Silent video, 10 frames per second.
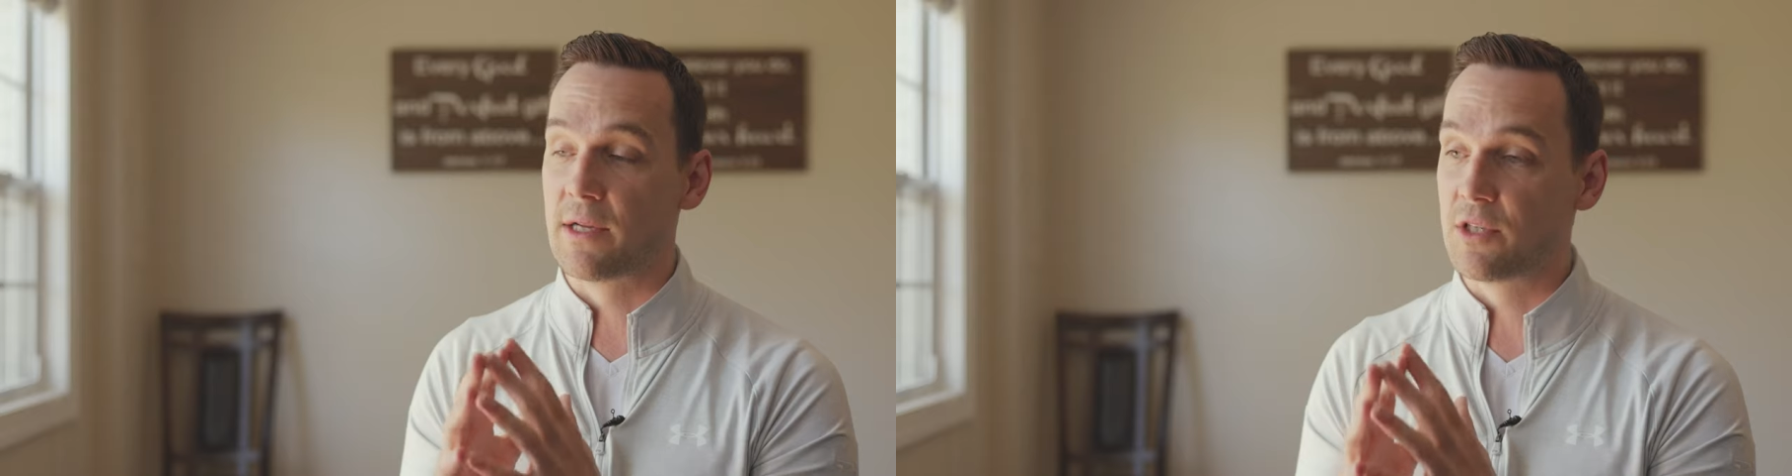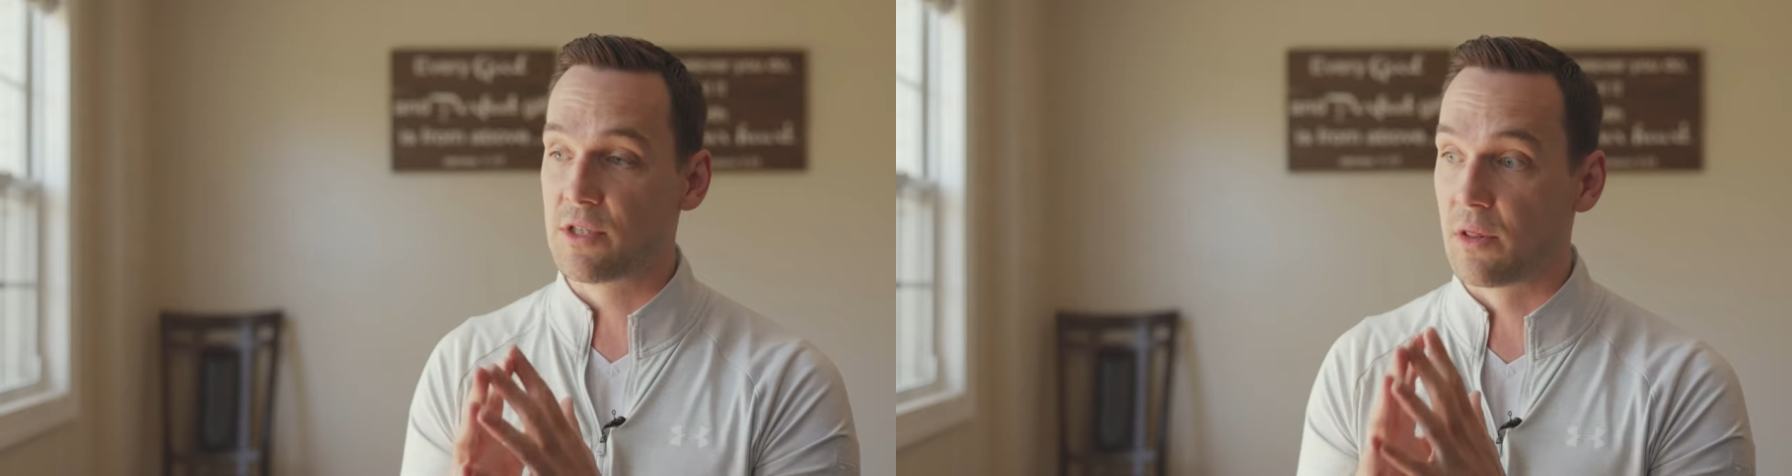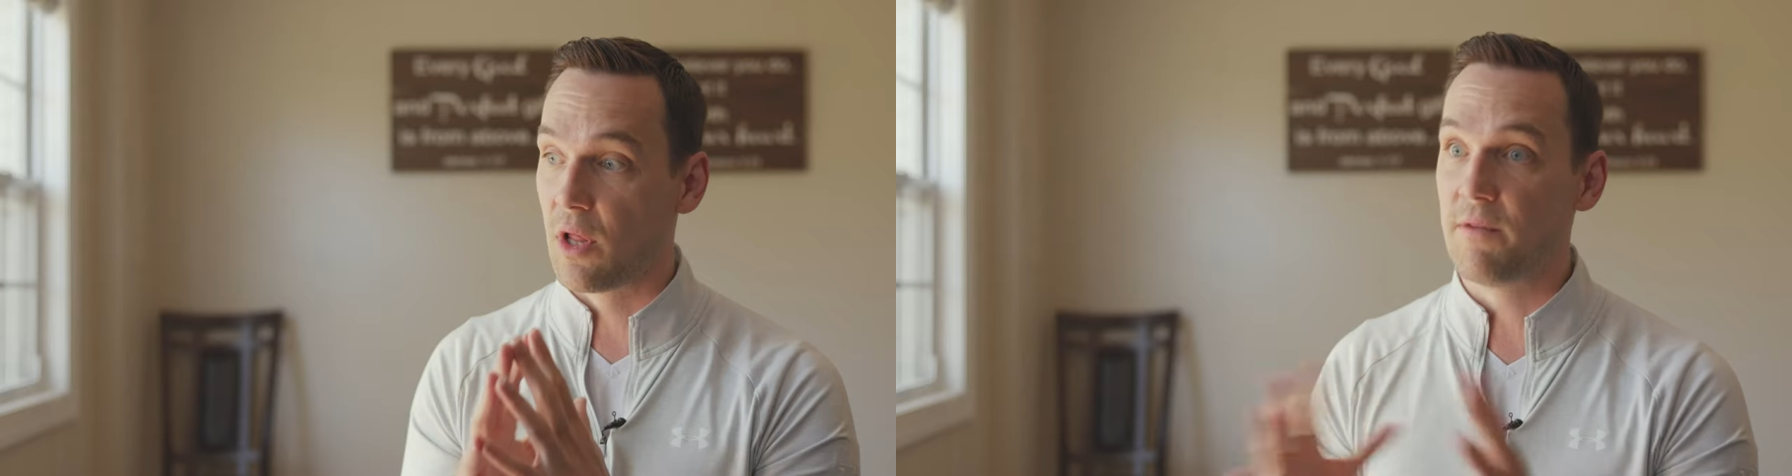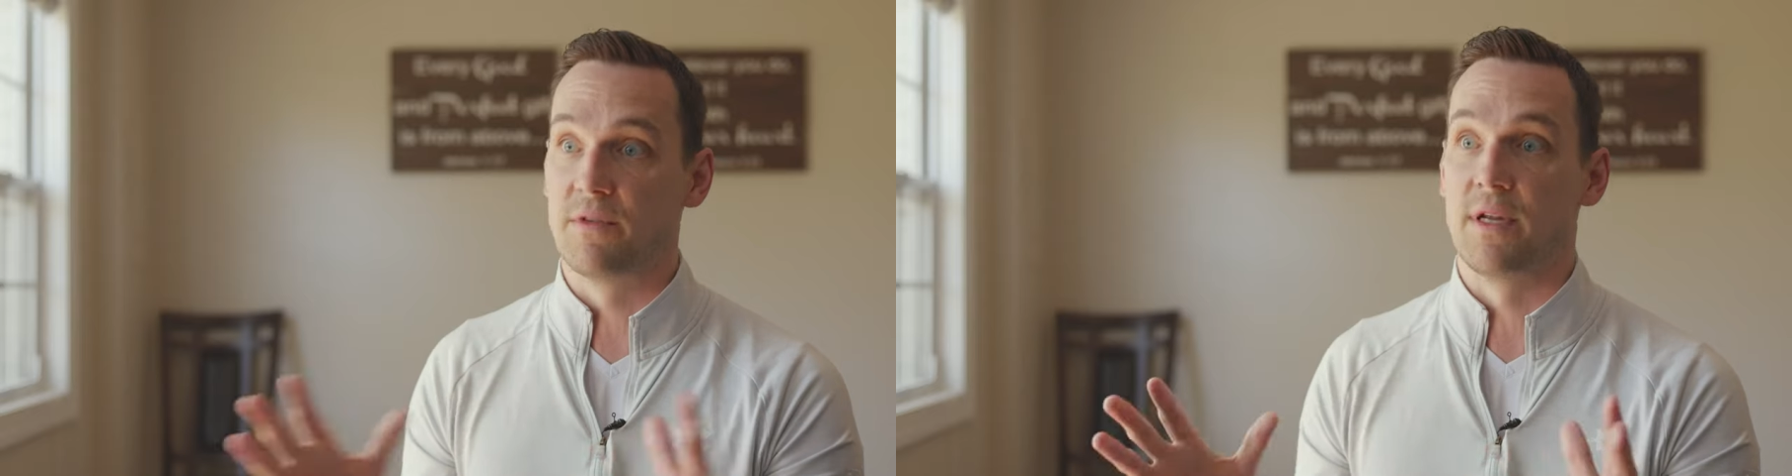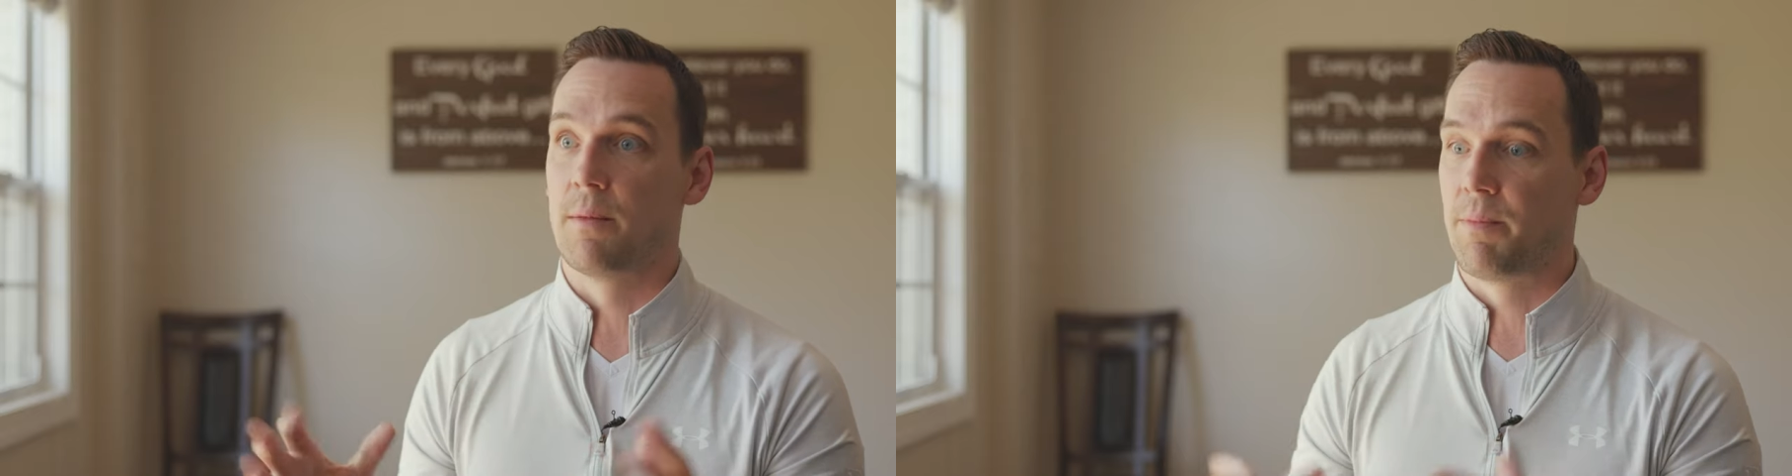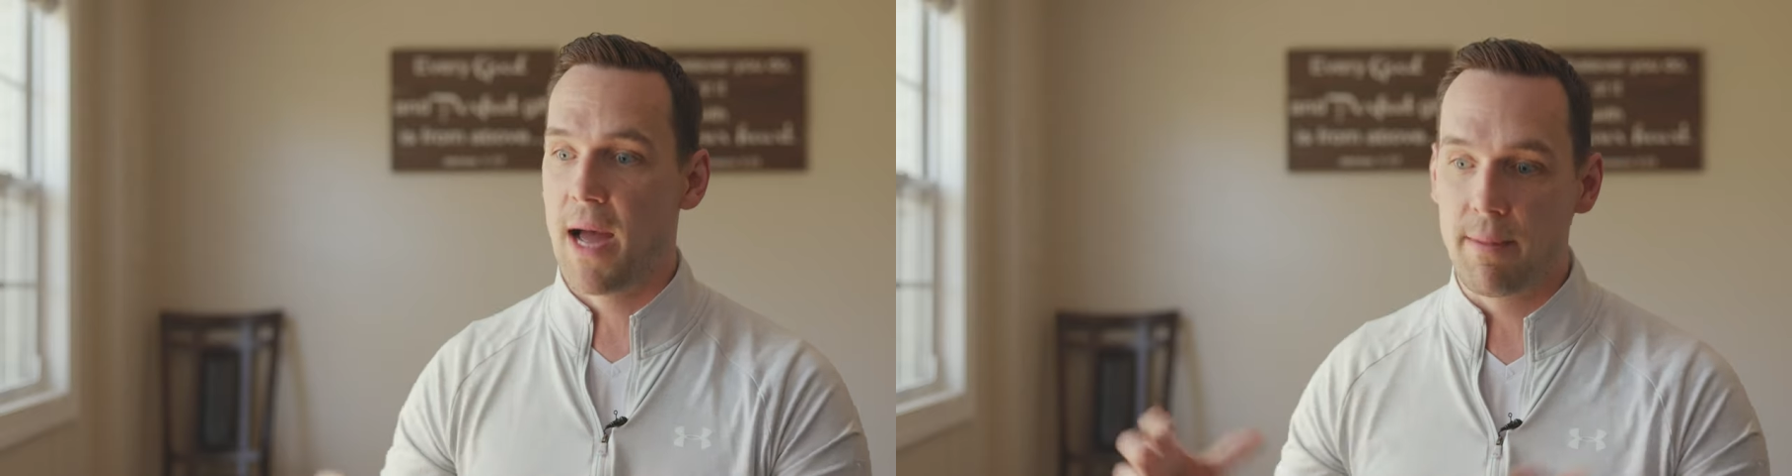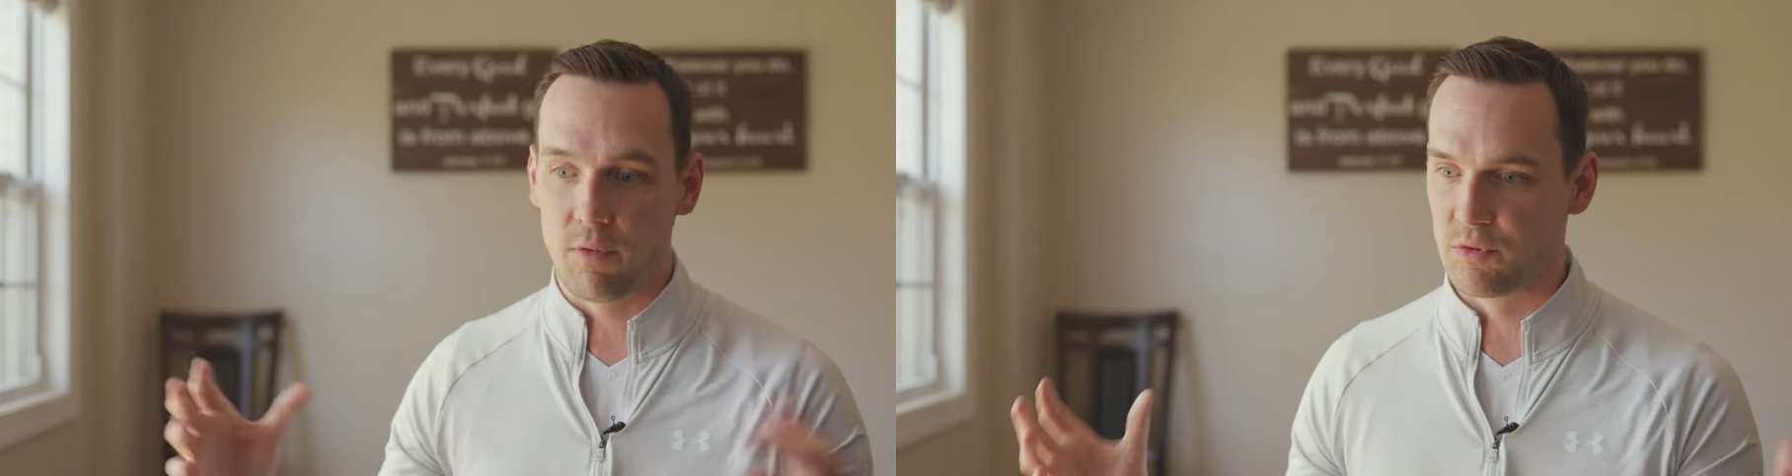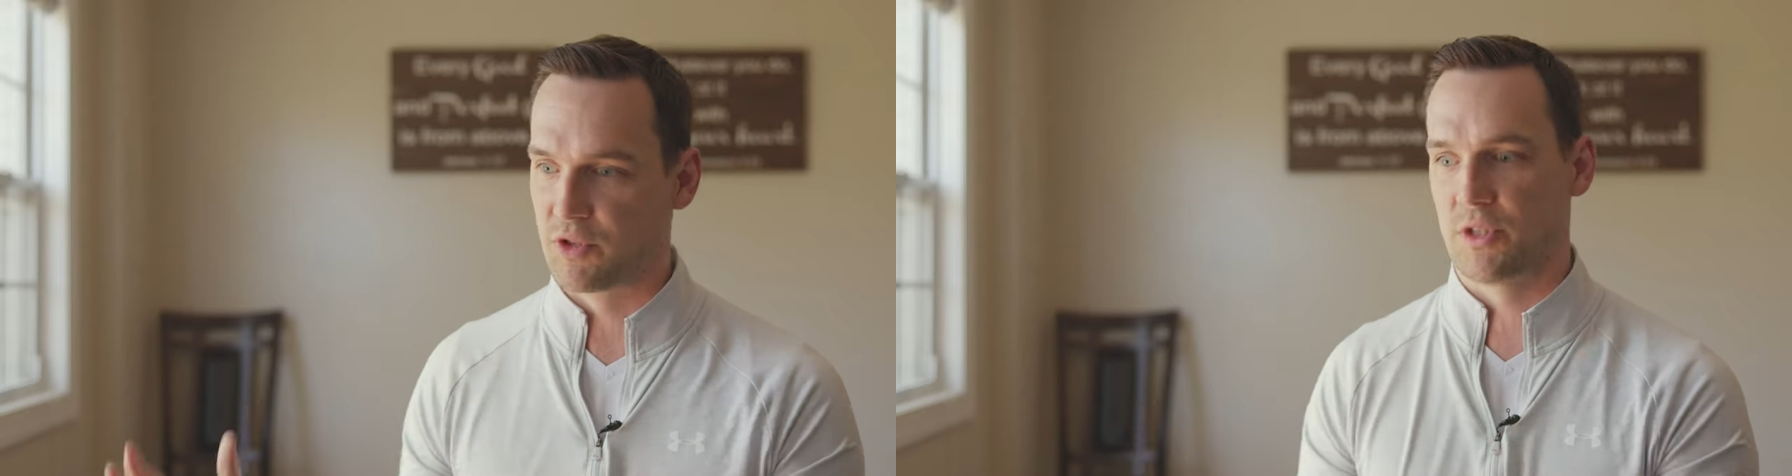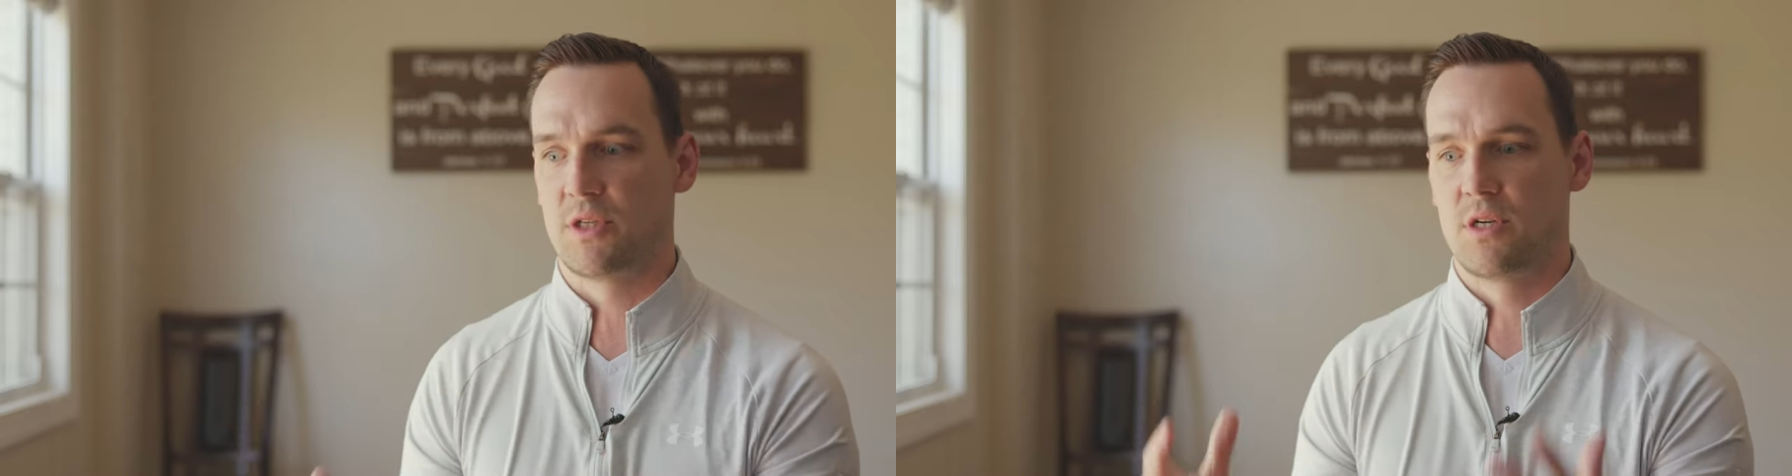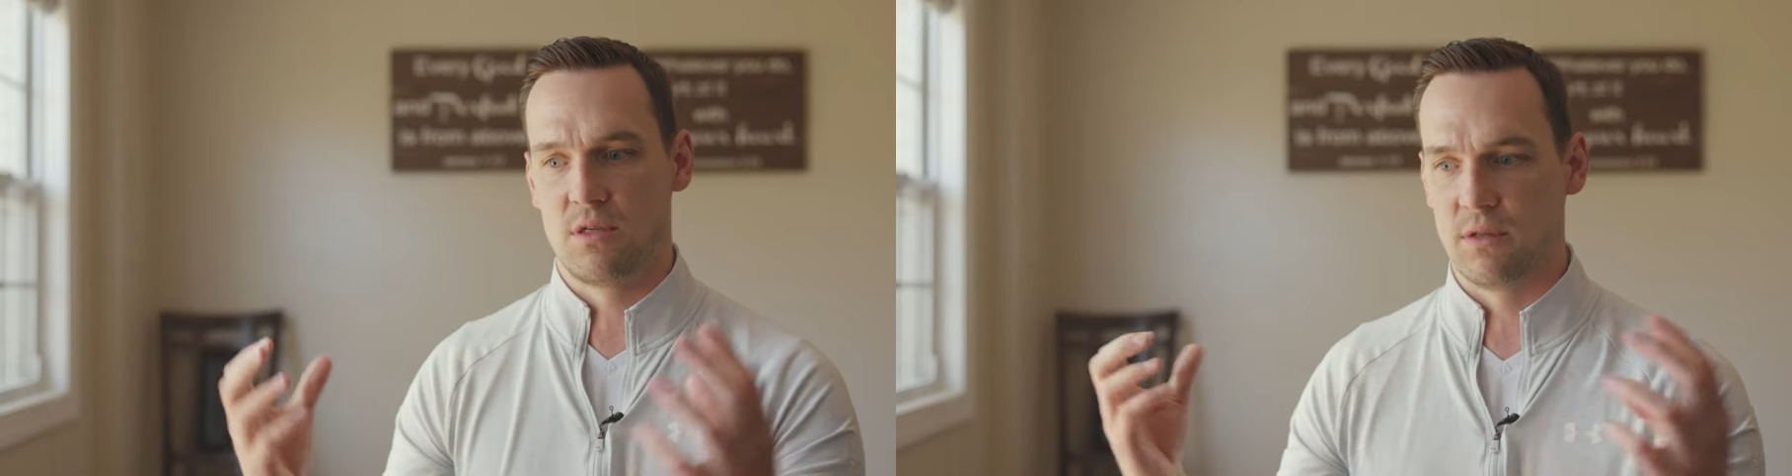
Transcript: I just loved it. The Bible was just,